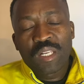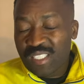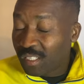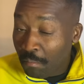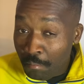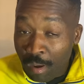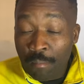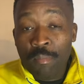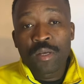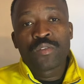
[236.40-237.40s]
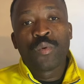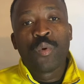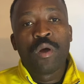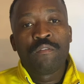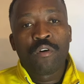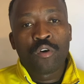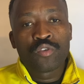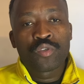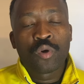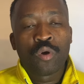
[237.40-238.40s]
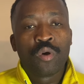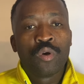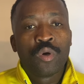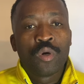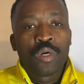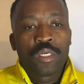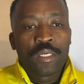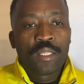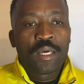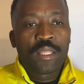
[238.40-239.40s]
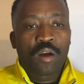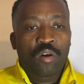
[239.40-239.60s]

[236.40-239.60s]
team members who have also either their